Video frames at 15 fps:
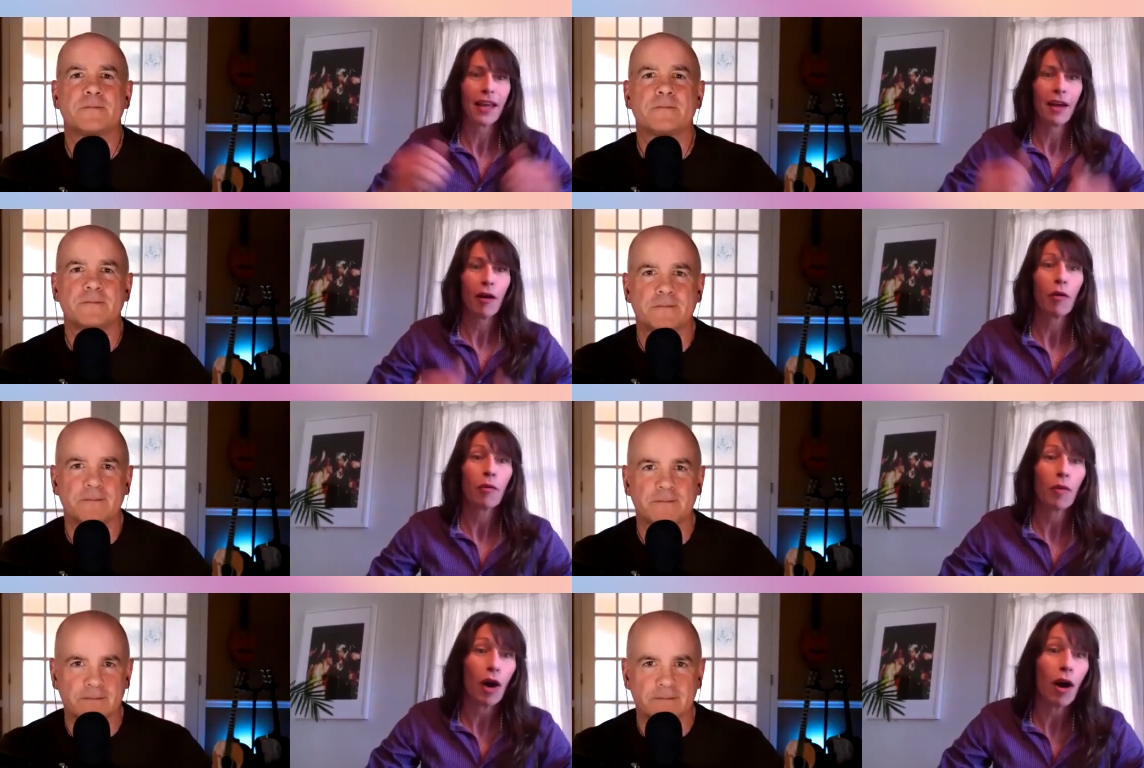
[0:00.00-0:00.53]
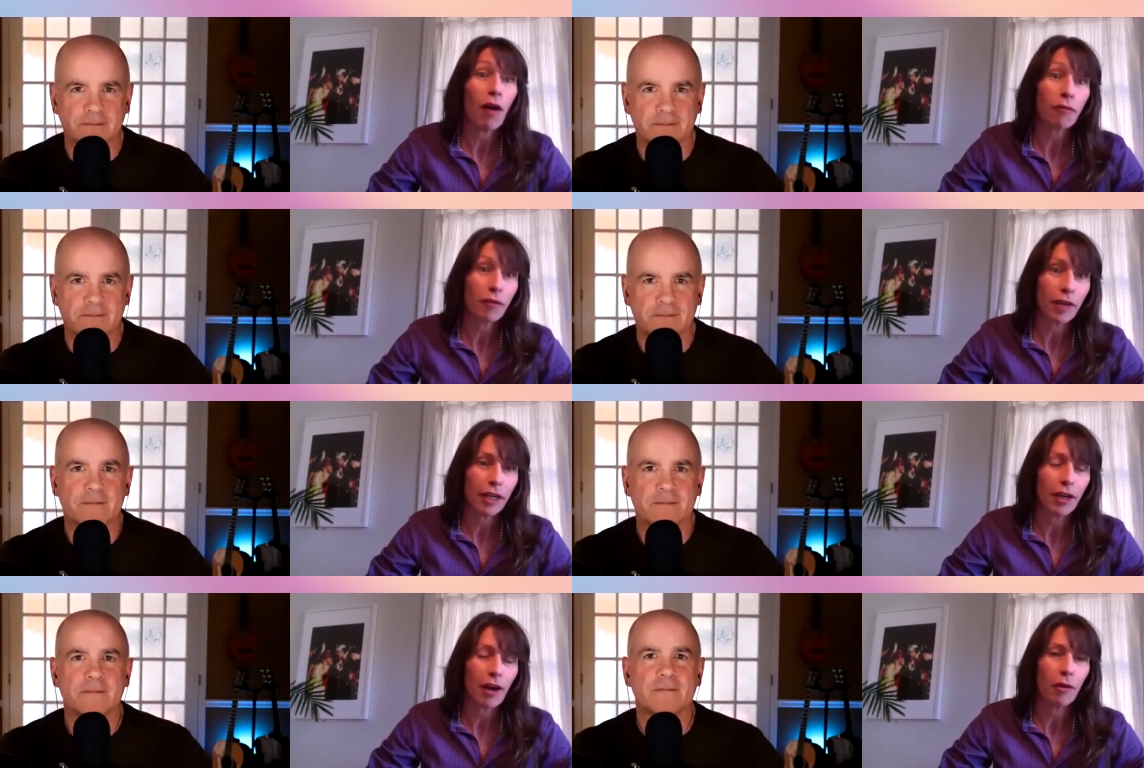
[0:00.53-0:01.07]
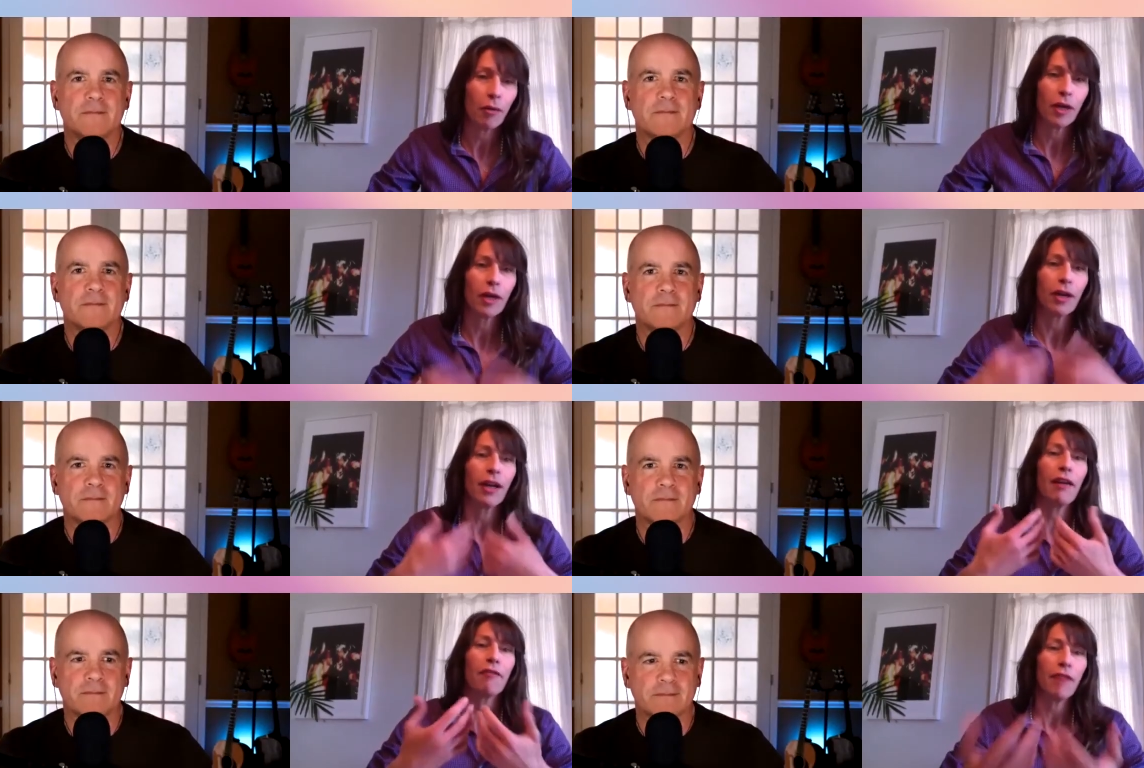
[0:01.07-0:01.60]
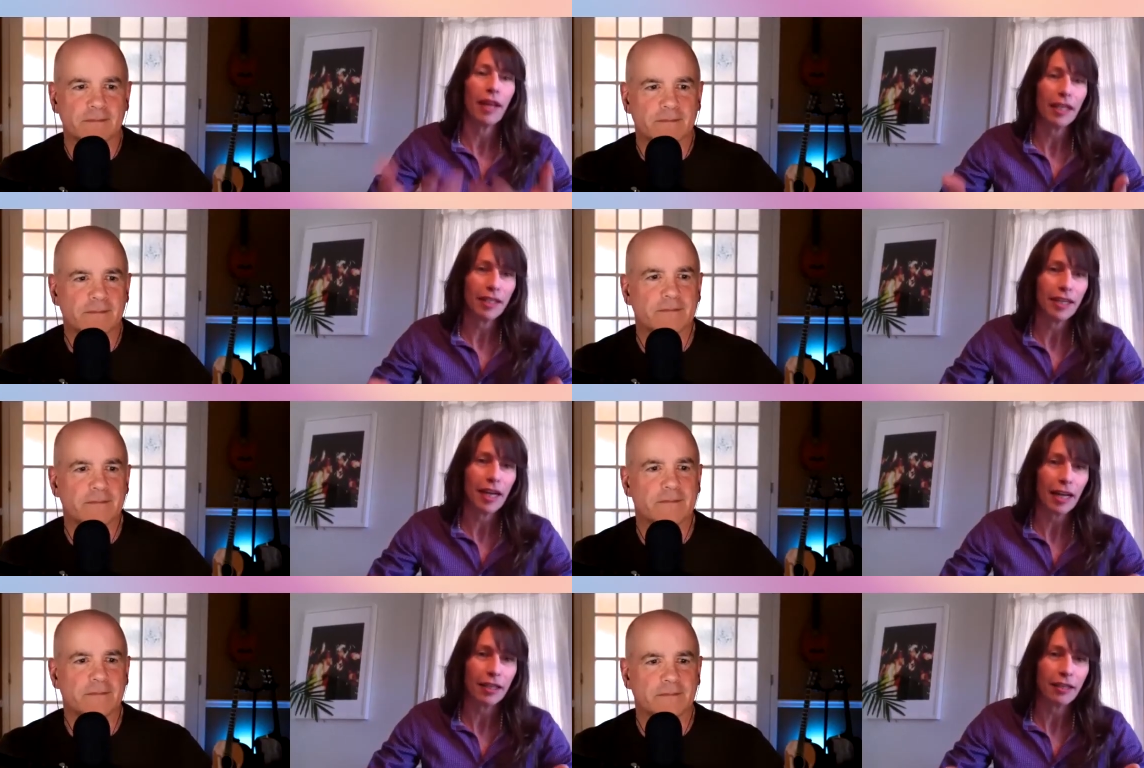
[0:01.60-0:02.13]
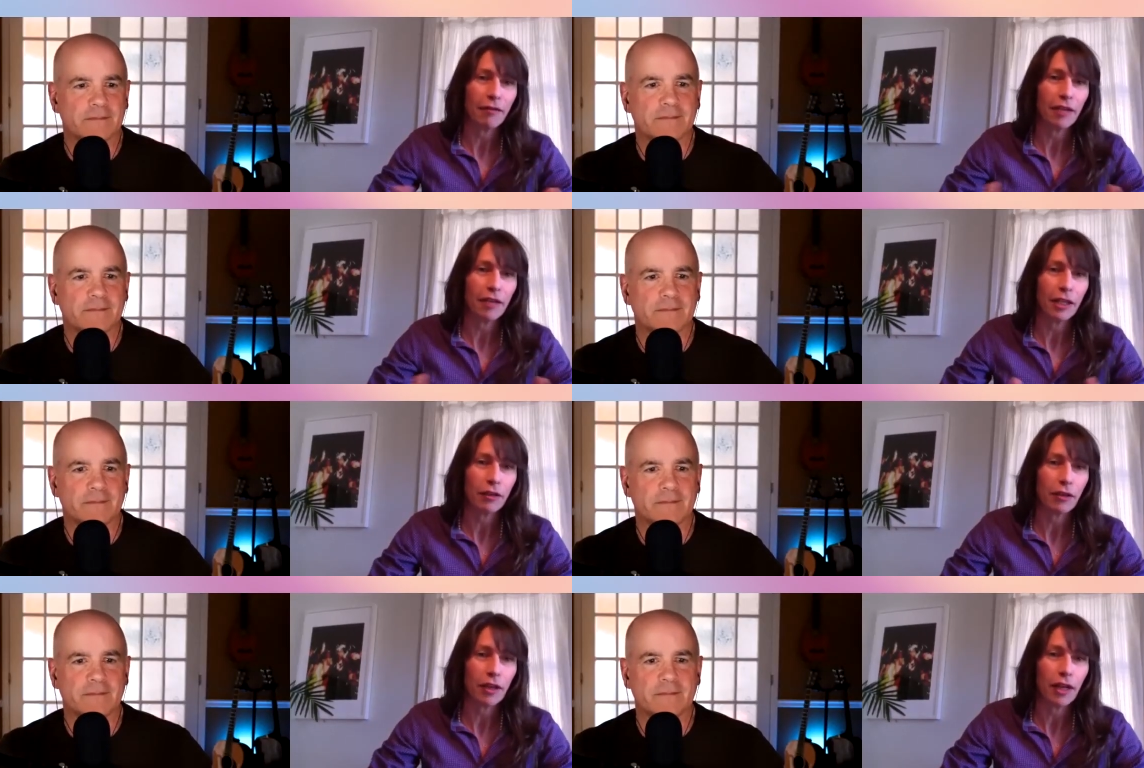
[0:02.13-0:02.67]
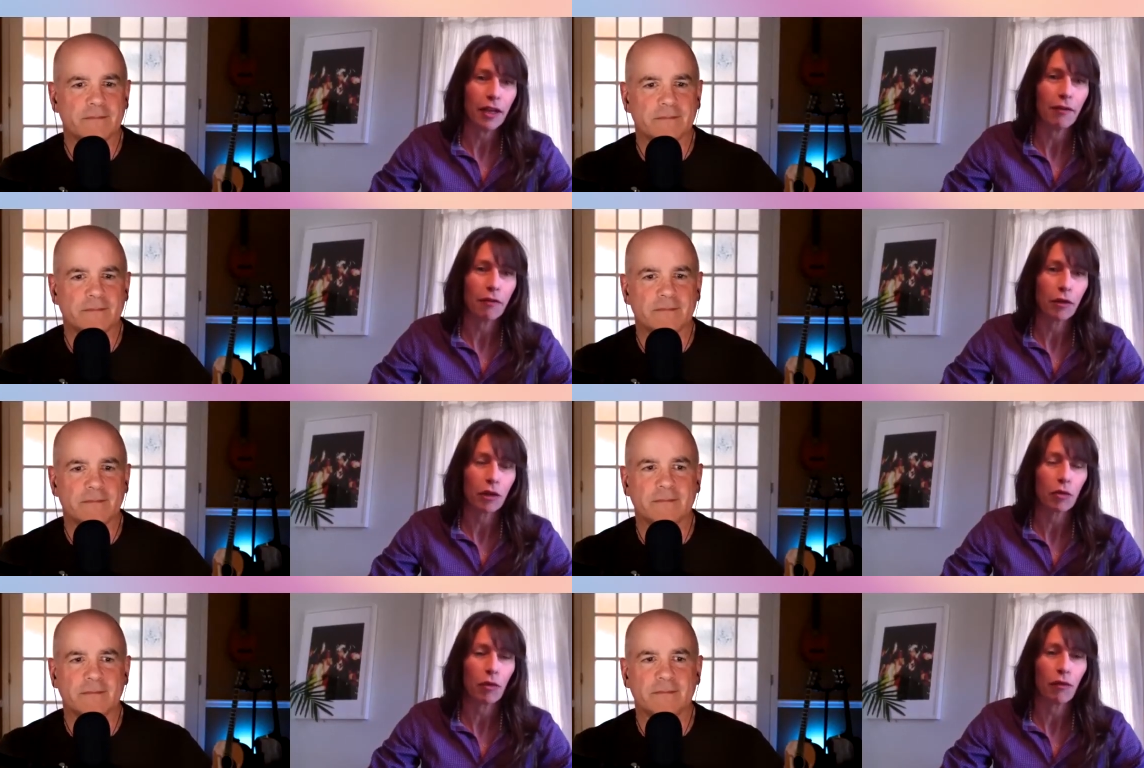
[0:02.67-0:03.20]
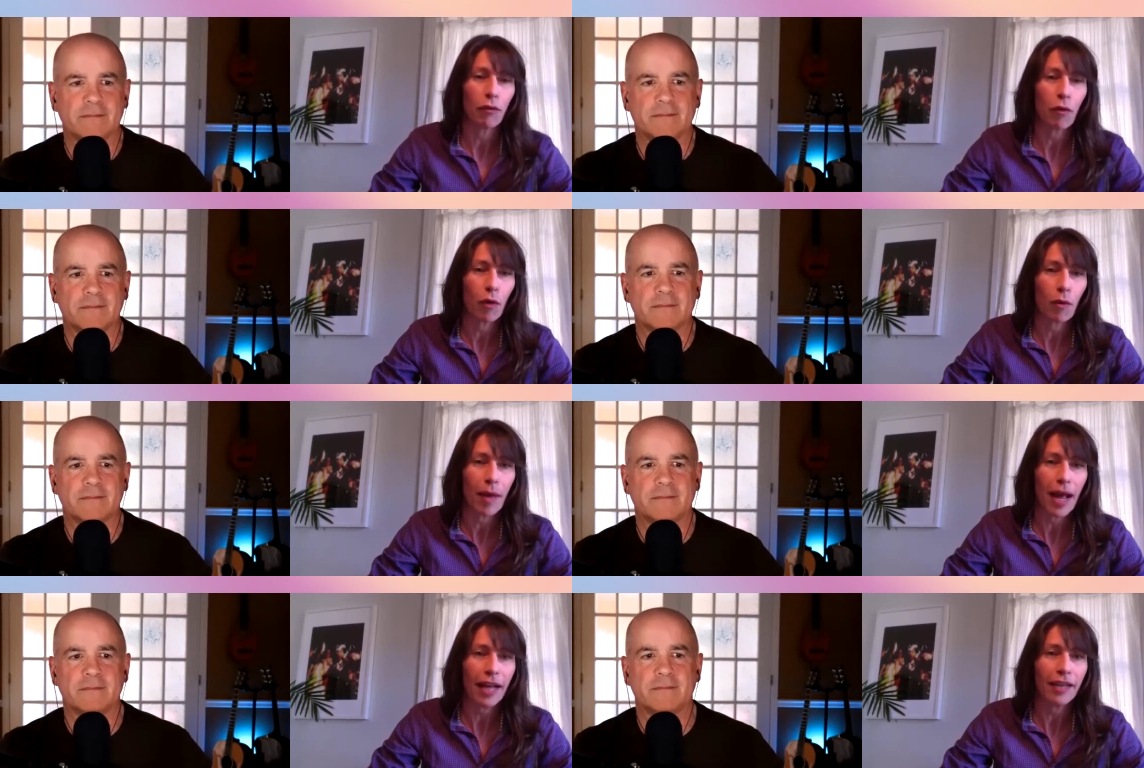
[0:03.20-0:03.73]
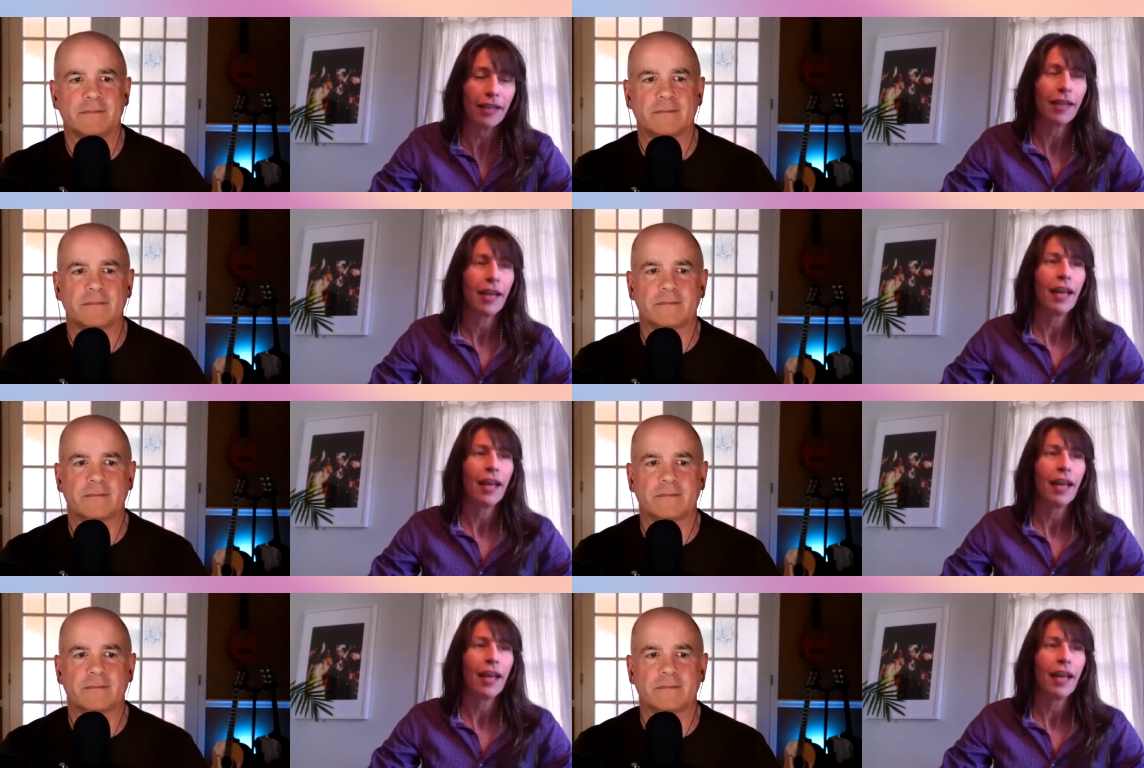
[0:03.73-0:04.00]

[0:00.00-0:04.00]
Speaker 1: or we're offering our events and activities in a virtual format.